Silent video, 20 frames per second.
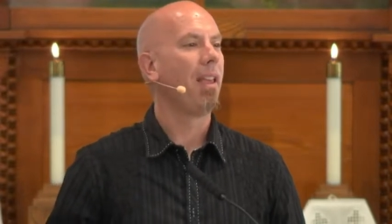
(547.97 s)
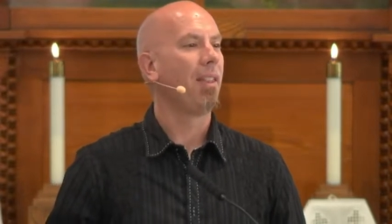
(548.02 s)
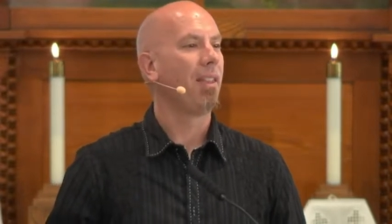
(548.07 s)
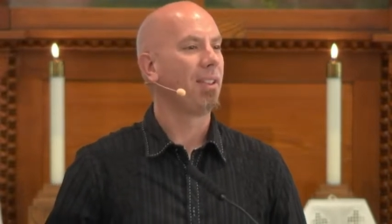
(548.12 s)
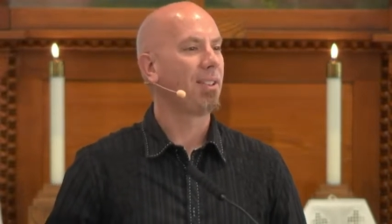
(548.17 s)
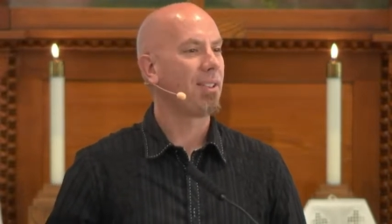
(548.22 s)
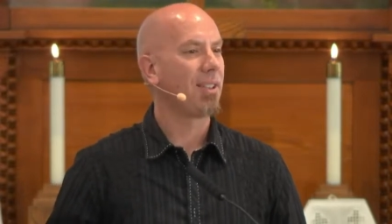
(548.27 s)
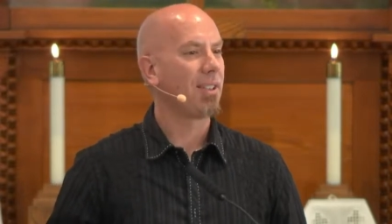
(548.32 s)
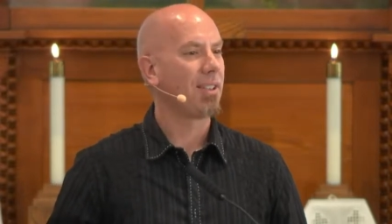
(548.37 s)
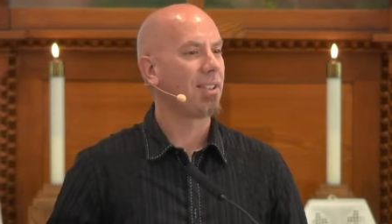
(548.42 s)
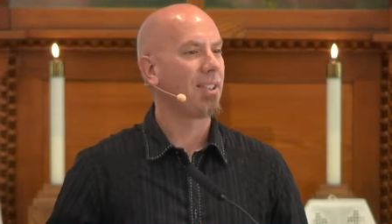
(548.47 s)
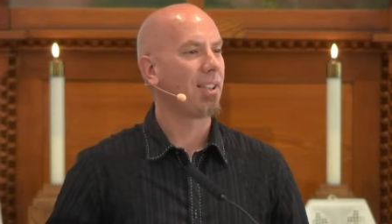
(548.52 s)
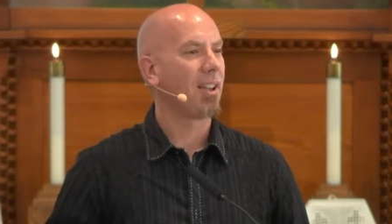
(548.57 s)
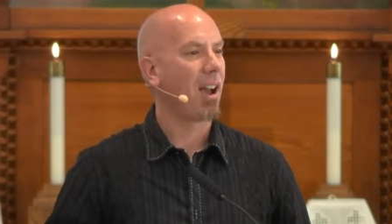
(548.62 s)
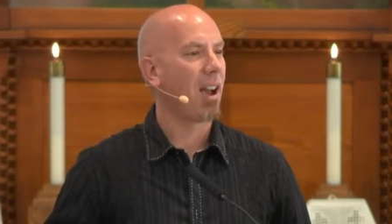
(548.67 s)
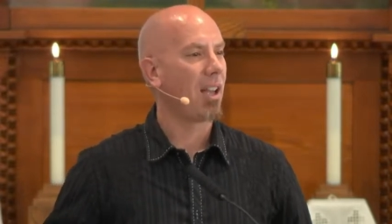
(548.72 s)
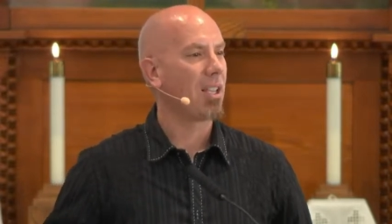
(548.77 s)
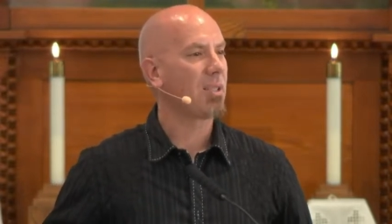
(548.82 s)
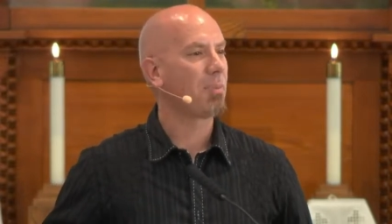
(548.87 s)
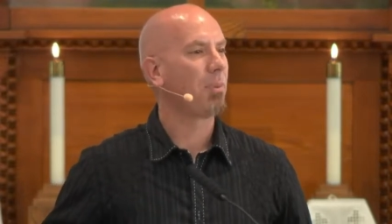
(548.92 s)
This is the
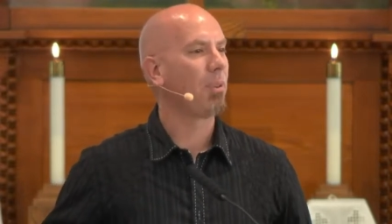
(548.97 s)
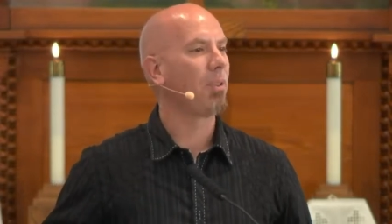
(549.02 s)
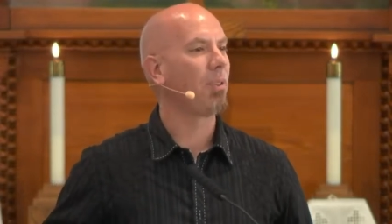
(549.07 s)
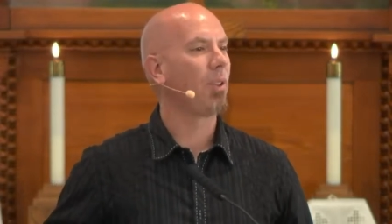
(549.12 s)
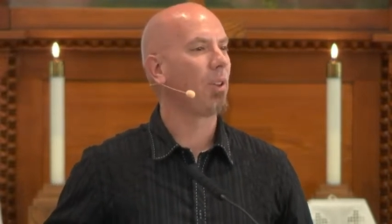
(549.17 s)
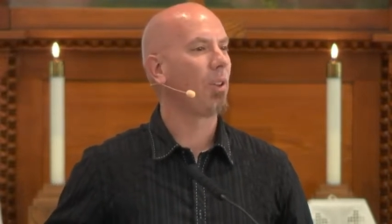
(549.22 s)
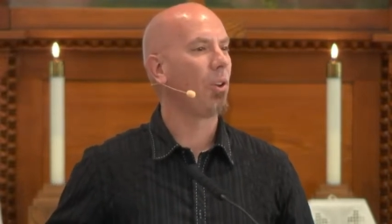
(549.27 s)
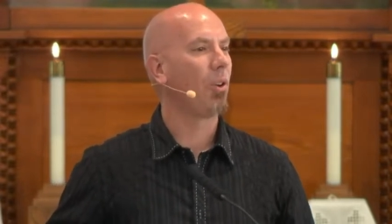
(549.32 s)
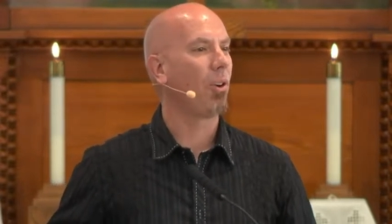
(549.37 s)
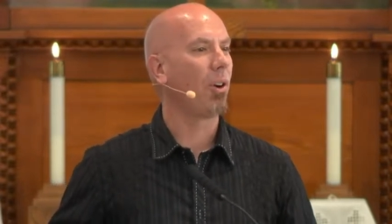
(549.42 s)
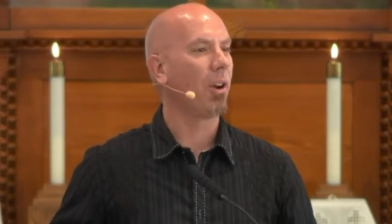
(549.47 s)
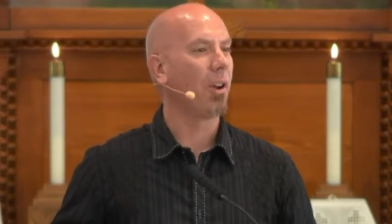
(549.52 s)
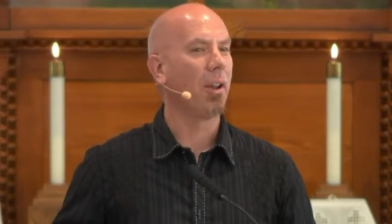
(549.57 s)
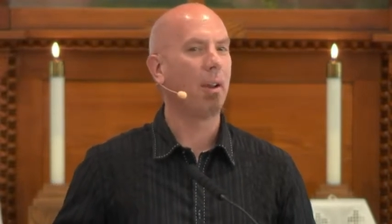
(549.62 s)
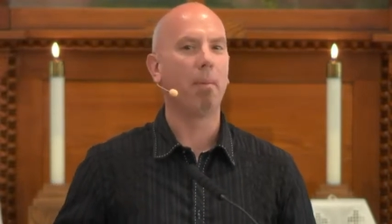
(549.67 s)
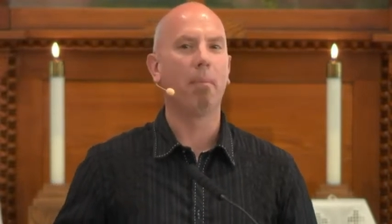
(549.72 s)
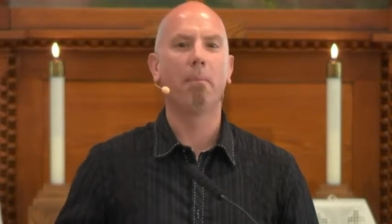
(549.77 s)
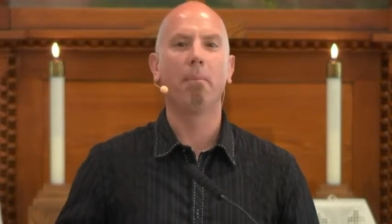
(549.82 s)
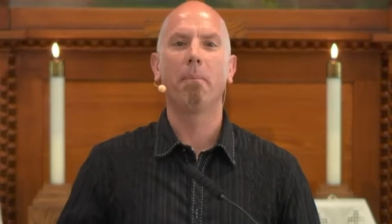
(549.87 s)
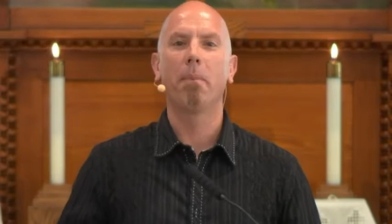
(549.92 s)
gospel of the Lord.
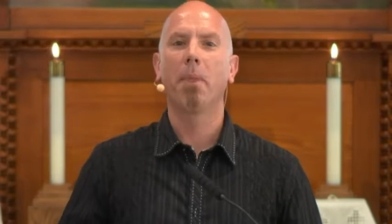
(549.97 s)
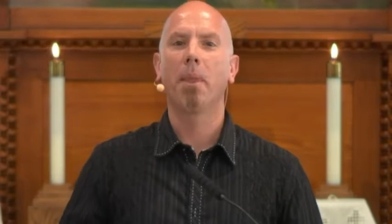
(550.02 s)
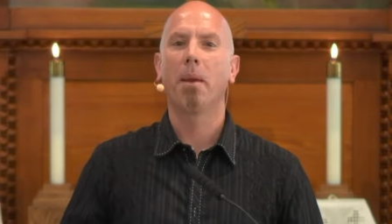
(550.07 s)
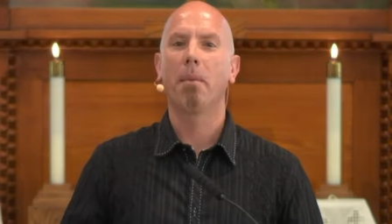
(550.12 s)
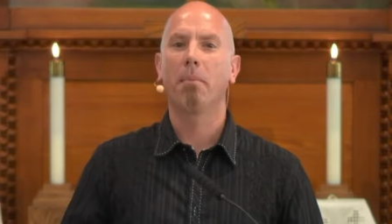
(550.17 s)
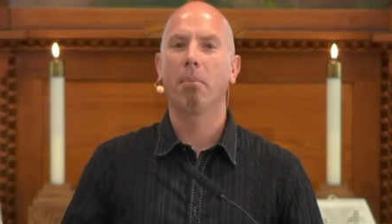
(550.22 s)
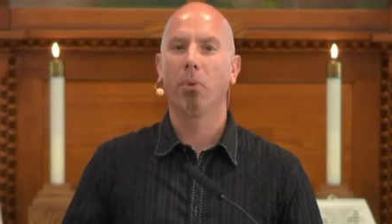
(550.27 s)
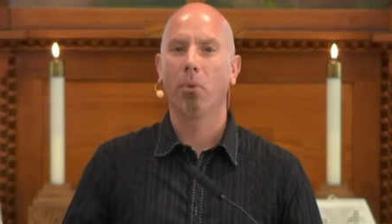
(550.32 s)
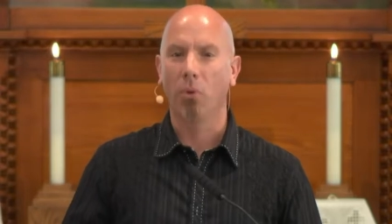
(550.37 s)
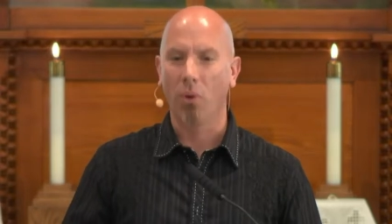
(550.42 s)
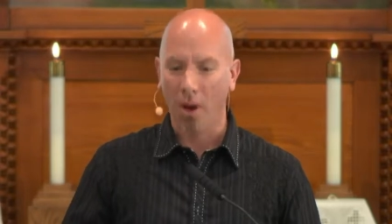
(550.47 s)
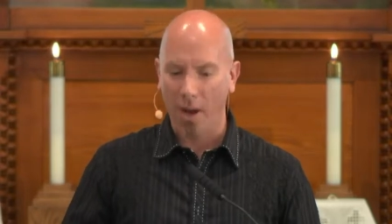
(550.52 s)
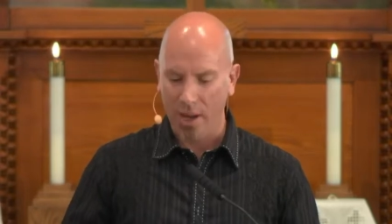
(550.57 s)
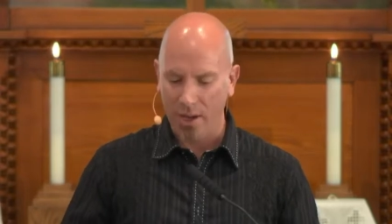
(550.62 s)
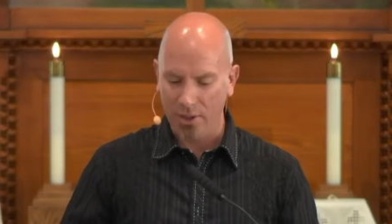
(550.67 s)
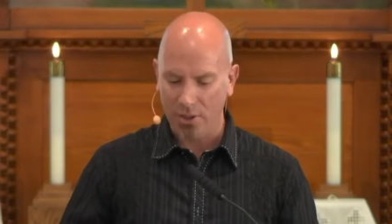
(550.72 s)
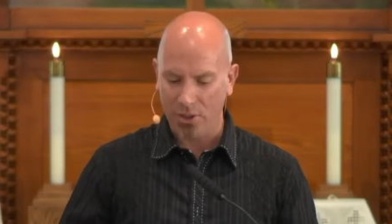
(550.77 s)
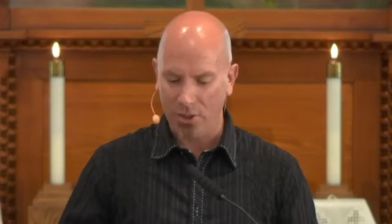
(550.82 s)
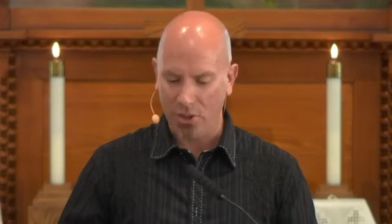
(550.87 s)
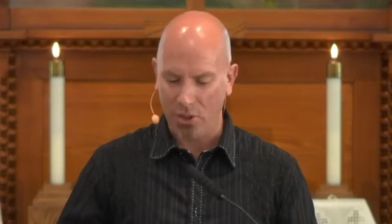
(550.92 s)

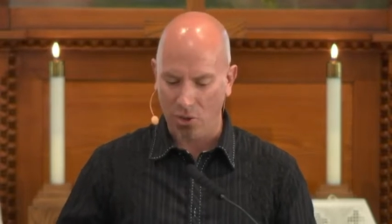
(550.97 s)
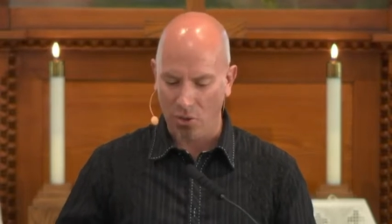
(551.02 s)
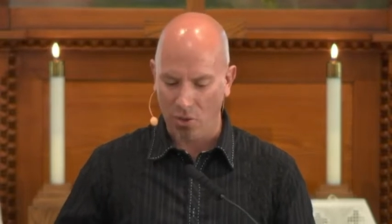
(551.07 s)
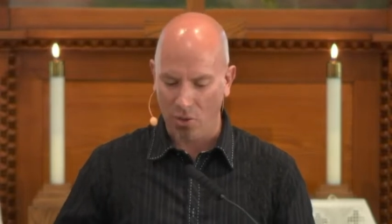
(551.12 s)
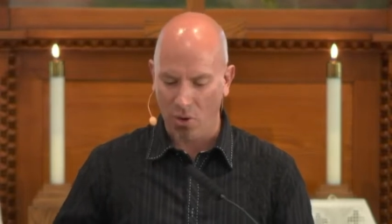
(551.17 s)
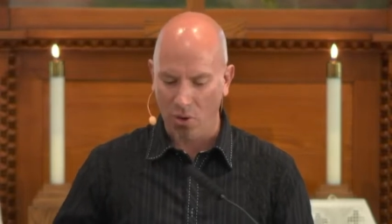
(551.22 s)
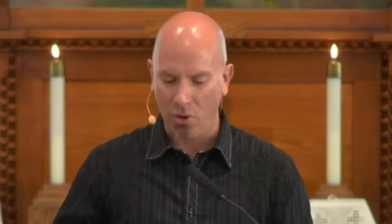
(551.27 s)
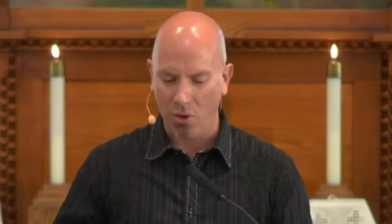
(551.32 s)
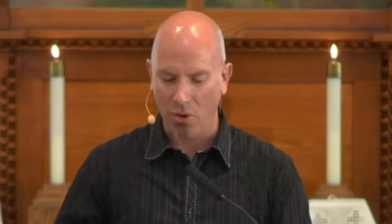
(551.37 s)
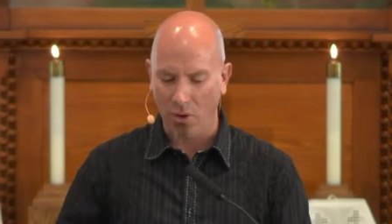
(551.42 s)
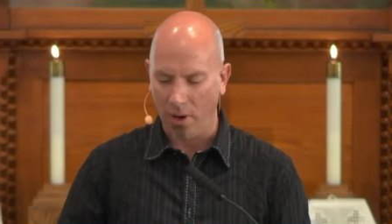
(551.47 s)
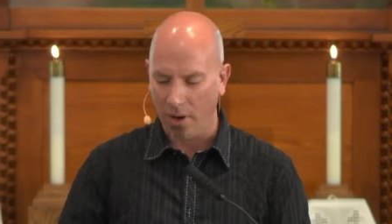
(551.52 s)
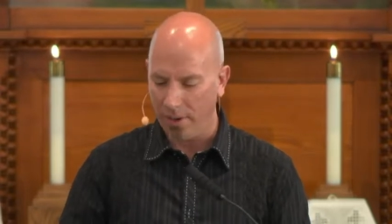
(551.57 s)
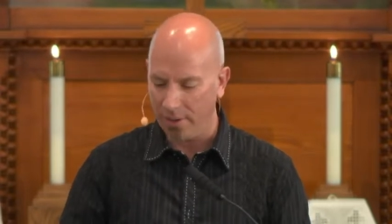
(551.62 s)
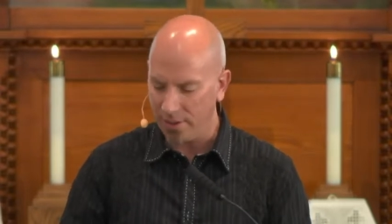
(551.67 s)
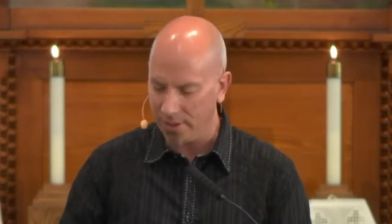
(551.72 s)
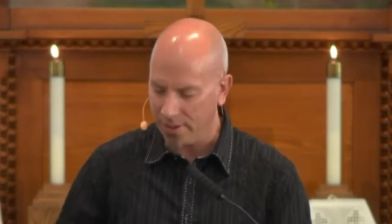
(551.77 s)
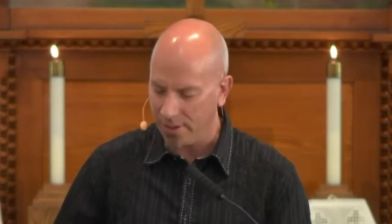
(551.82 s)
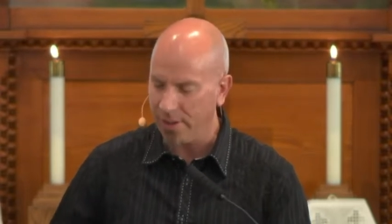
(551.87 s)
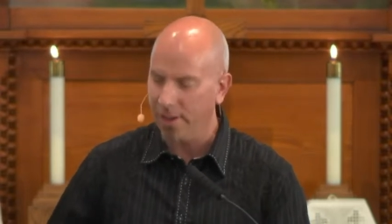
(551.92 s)
Praise to you, O
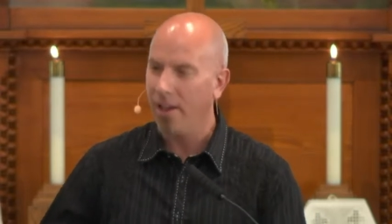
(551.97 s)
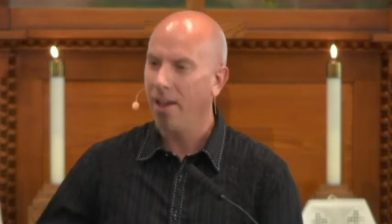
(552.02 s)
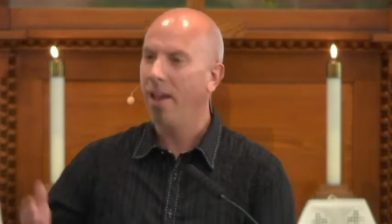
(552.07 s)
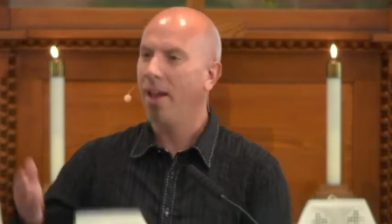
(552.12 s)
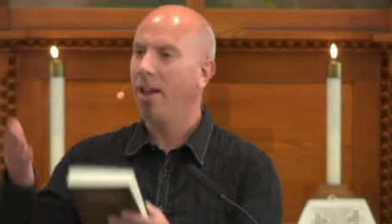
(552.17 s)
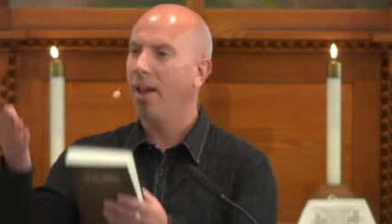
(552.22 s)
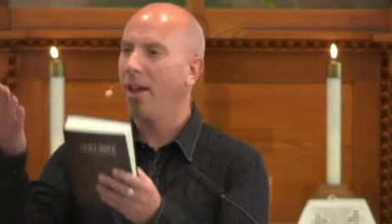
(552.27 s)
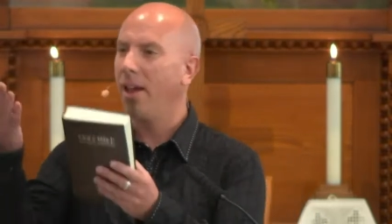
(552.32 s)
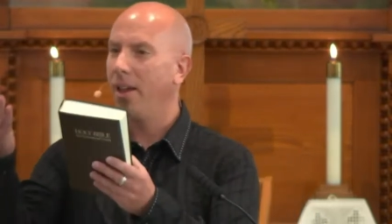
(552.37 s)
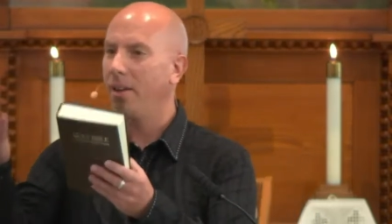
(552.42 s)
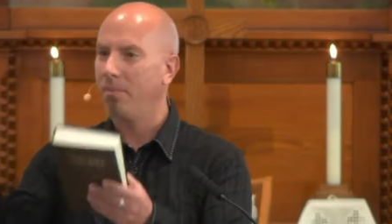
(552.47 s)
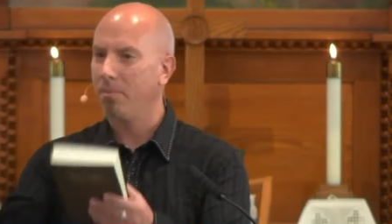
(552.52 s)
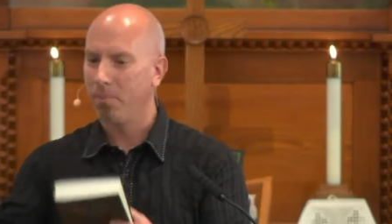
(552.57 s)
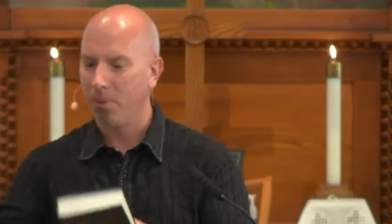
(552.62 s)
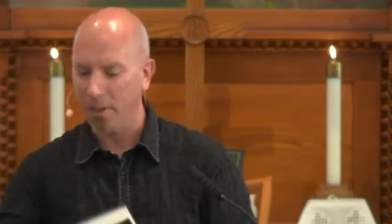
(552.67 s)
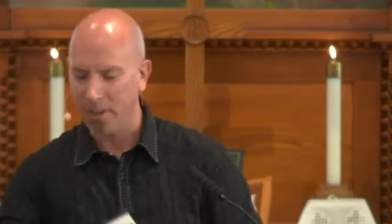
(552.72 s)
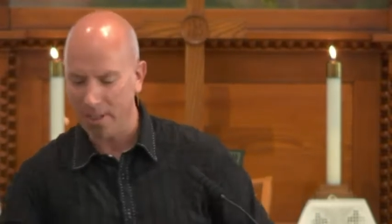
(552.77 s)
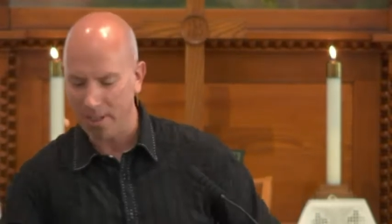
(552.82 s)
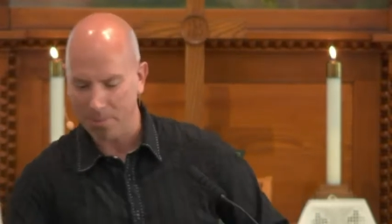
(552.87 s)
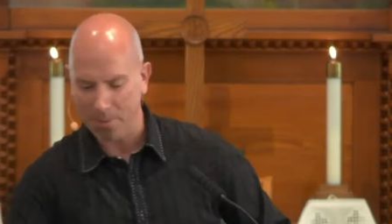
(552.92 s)
Christ. And
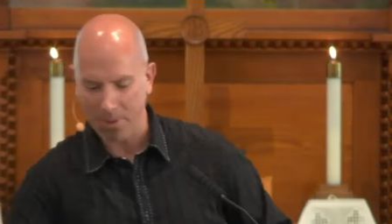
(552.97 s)
please